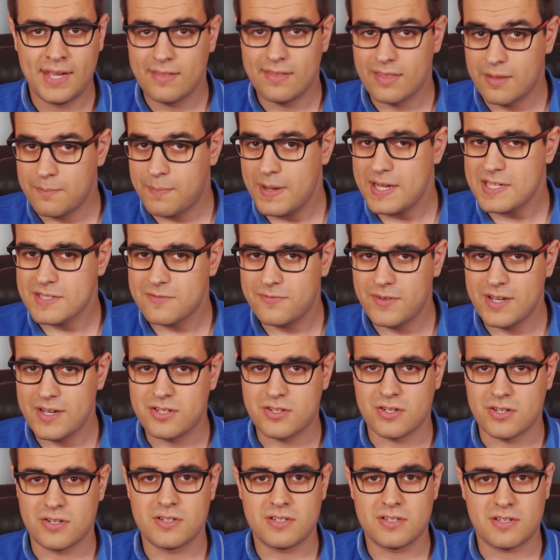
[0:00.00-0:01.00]
The best
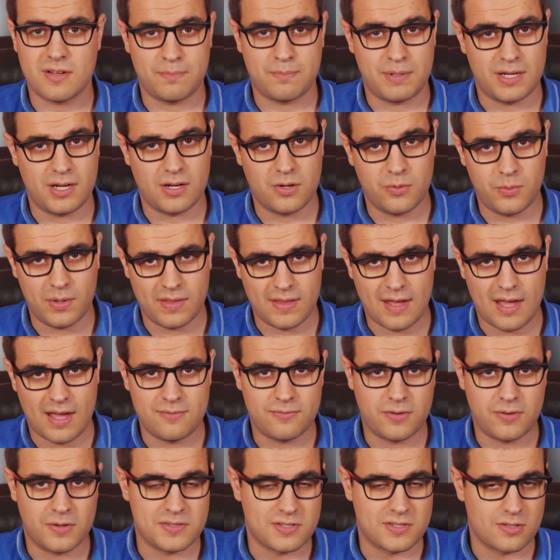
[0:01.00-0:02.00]
features appear when the
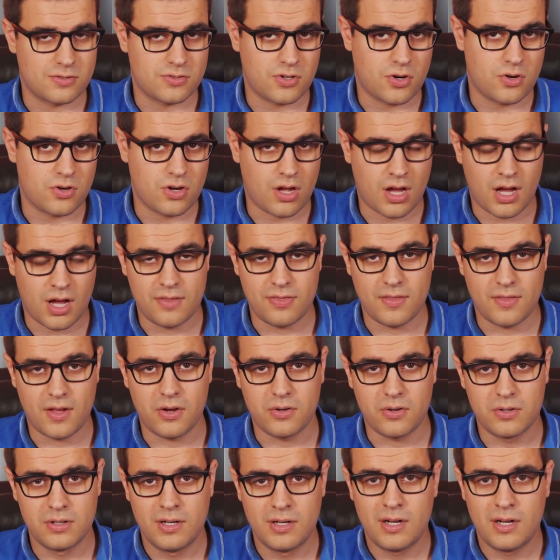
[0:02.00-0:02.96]
headphones are turned on though.